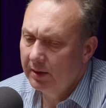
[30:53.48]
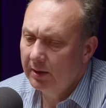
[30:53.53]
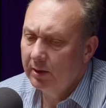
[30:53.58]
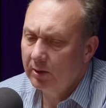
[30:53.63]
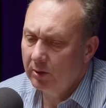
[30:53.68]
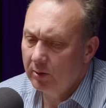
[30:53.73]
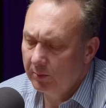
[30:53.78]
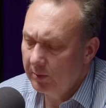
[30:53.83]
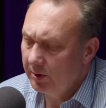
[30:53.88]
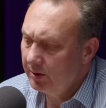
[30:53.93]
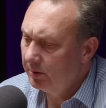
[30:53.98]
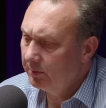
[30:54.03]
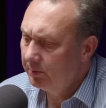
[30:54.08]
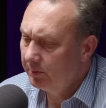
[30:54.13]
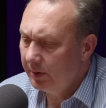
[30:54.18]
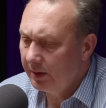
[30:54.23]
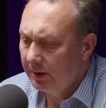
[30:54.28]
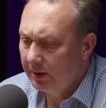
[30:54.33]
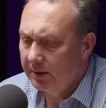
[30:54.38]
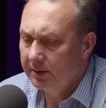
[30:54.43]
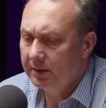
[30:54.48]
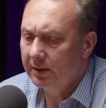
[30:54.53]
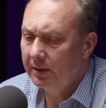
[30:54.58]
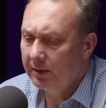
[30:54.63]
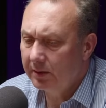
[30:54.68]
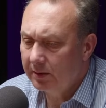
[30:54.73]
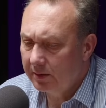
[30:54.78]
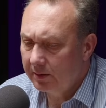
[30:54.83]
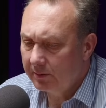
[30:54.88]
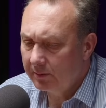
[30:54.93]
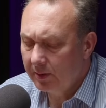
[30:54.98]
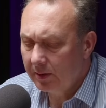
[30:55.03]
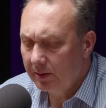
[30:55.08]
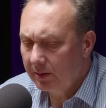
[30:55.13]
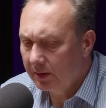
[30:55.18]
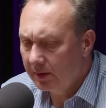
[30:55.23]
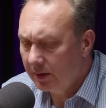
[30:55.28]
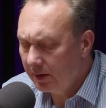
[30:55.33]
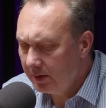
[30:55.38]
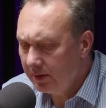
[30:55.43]
Commission plays
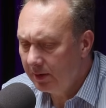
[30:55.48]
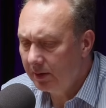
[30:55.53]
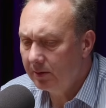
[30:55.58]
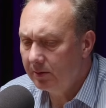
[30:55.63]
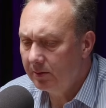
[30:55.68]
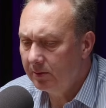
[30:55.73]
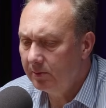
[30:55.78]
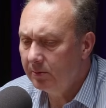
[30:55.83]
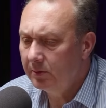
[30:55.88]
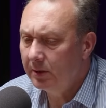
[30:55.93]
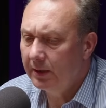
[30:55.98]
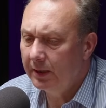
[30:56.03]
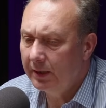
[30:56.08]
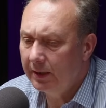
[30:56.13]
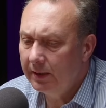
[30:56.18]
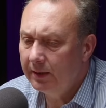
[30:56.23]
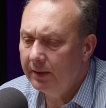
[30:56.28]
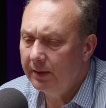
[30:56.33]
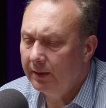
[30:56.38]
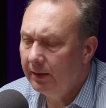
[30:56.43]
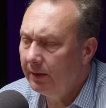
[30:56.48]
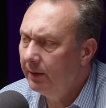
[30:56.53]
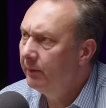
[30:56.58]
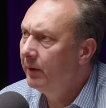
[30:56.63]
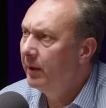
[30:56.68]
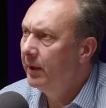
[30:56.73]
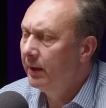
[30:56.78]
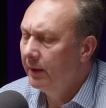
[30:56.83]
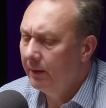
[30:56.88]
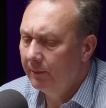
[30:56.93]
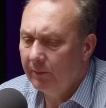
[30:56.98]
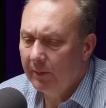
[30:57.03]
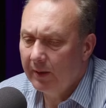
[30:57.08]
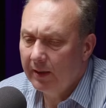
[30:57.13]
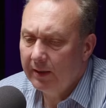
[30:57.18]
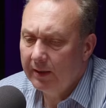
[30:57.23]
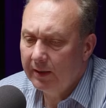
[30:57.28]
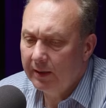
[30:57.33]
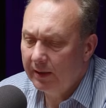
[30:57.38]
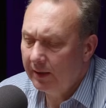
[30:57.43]
increasing role and
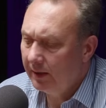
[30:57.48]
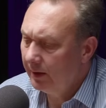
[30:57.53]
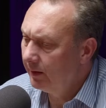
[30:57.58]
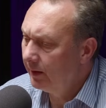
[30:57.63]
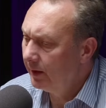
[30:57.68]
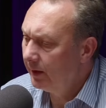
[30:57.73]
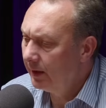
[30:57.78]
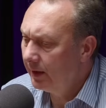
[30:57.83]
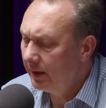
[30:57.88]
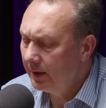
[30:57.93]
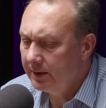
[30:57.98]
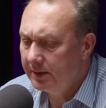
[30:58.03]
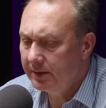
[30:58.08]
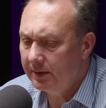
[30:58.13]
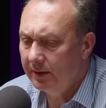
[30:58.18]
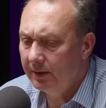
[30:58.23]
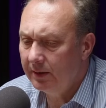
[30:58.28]
has